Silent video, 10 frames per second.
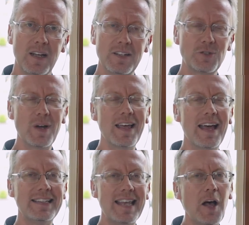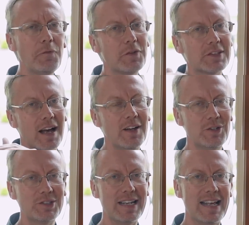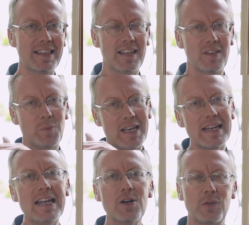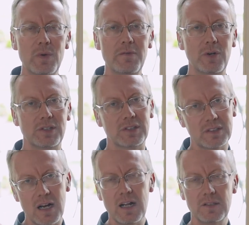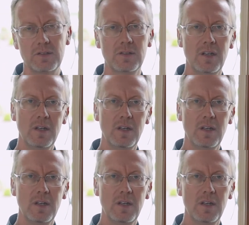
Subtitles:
And so it's helpful to understand that we can hear three voices: God's